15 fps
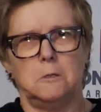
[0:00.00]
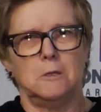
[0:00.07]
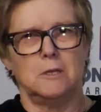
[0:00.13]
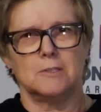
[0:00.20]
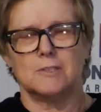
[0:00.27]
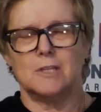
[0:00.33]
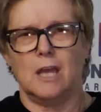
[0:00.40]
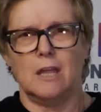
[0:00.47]

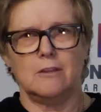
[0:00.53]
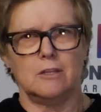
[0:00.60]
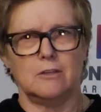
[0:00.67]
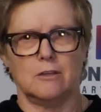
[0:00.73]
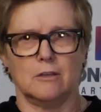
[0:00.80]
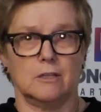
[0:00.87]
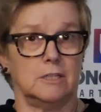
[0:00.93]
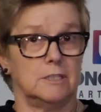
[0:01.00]
it's not that
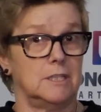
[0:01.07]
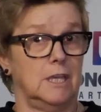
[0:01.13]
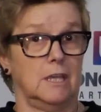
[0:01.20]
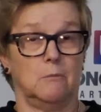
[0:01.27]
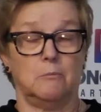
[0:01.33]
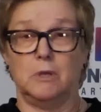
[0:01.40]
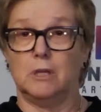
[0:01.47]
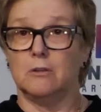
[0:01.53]
you're going to take
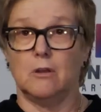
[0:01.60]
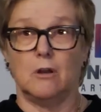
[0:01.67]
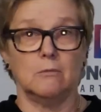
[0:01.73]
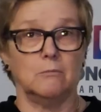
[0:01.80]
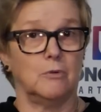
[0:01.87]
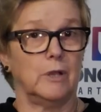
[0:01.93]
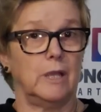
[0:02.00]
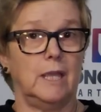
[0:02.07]
a big
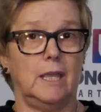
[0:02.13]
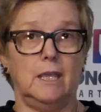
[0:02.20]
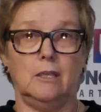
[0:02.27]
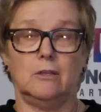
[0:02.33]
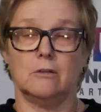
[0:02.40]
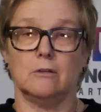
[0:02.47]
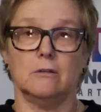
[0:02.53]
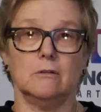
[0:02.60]
long
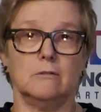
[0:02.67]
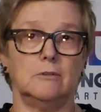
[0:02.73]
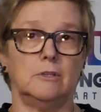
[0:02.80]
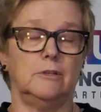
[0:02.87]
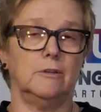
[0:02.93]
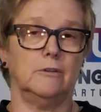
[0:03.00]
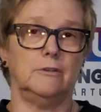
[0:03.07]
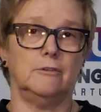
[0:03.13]
break, or
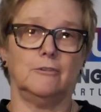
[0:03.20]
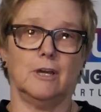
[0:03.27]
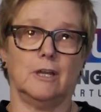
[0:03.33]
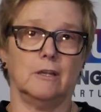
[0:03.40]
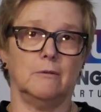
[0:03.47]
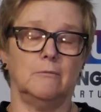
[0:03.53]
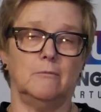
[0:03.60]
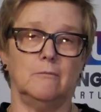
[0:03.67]
you've got
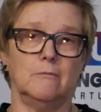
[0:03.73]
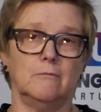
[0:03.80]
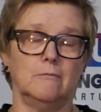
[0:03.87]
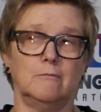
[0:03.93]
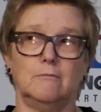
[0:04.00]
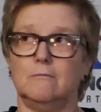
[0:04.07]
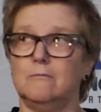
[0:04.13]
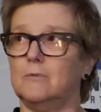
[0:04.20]
to
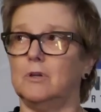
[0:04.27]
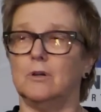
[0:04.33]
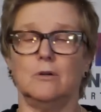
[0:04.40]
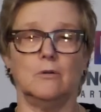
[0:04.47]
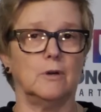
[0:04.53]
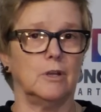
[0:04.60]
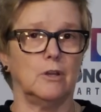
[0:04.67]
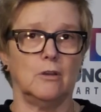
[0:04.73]

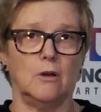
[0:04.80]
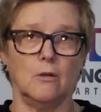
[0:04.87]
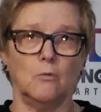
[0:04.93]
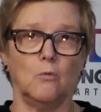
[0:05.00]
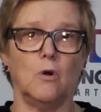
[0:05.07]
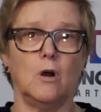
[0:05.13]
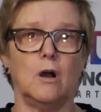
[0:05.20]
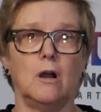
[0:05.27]
go on a long
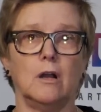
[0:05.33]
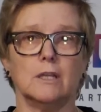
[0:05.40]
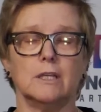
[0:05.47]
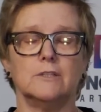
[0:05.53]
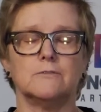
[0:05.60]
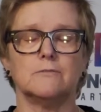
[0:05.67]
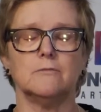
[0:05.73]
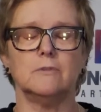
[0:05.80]
walk.
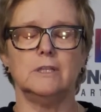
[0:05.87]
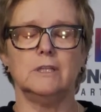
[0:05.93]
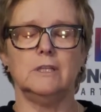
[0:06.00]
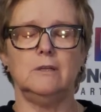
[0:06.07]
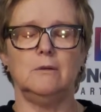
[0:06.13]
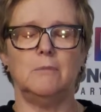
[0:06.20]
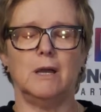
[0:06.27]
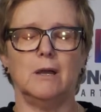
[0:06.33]
It's
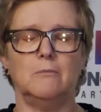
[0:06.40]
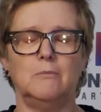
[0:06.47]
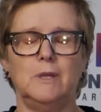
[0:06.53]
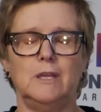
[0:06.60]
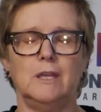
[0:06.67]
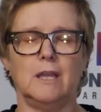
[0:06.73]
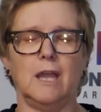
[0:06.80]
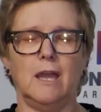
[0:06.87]
really about
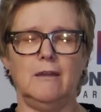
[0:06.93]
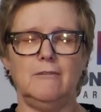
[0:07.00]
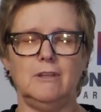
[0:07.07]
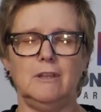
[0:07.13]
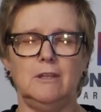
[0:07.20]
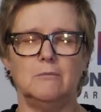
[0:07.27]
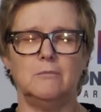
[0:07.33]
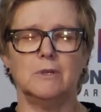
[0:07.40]

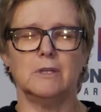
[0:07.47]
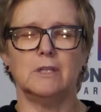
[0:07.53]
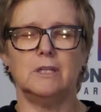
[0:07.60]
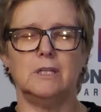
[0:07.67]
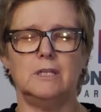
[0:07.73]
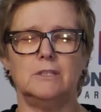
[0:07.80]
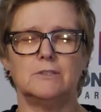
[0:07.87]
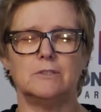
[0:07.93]
having the
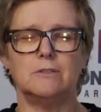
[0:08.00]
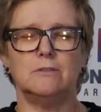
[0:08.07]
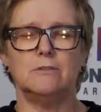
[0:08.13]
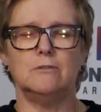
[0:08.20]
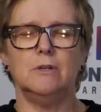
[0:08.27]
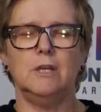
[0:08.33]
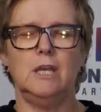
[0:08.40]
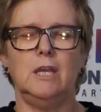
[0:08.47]
ability
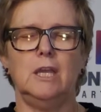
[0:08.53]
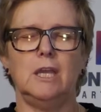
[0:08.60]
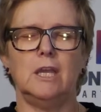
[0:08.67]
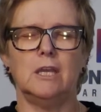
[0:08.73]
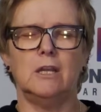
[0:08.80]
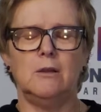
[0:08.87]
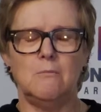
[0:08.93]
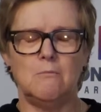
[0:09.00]
to,
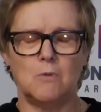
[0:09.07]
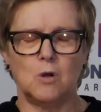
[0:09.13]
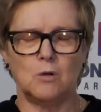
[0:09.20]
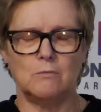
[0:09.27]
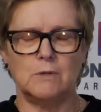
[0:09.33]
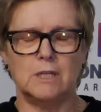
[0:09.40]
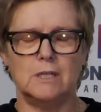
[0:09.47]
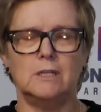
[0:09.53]
in a
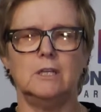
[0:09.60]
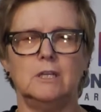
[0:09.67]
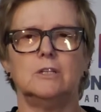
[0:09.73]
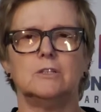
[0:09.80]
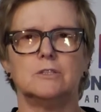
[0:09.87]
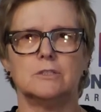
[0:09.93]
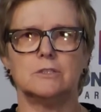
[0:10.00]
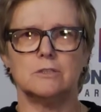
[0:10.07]
moment,
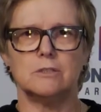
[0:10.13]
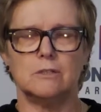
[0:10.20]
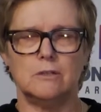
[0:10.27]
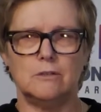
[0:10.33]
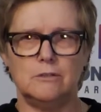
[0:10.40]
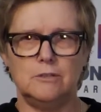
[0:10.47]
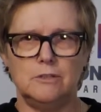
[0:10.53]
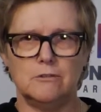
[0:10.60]

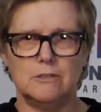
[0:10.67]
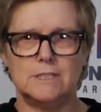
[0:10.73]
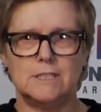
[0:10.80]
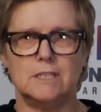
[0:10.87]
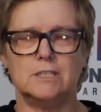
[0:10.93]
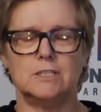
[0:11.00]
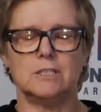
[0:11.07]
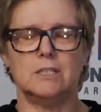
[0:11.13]
turn your
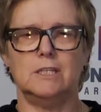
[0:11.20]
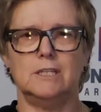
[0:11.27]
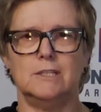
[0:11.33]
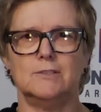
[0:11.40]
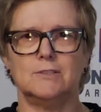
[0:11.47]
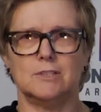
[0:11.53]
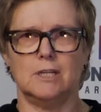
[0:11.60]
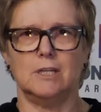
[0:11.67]
attention
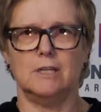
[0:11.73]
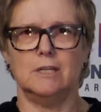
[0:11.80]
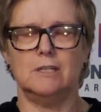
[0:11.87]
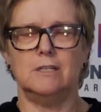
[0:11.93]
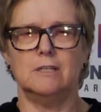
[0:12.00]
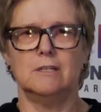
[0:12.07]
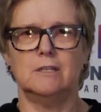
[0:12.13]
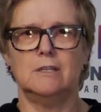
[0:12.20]
inside,